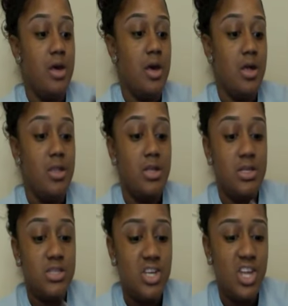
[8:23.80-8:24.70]
And then
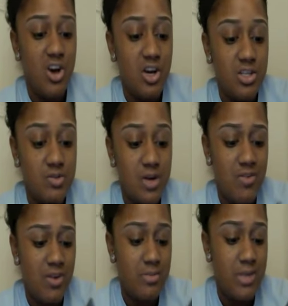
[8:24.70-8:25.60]
it's going to also
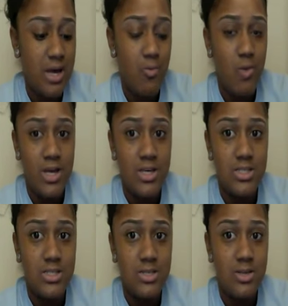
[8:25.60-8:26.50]
cover up that white
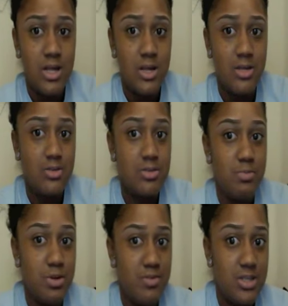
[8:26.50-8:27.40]
concealer that I used
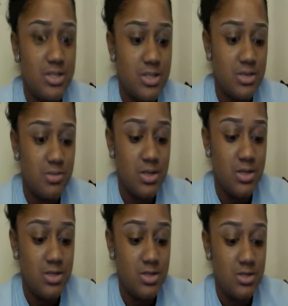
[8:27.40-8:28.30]
previously
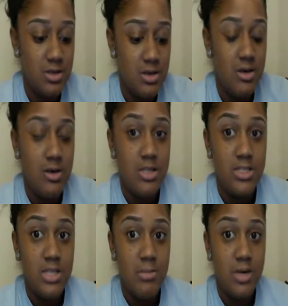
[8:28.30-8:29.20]
because it's
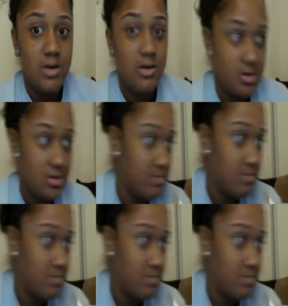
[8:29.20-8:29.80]
not my color.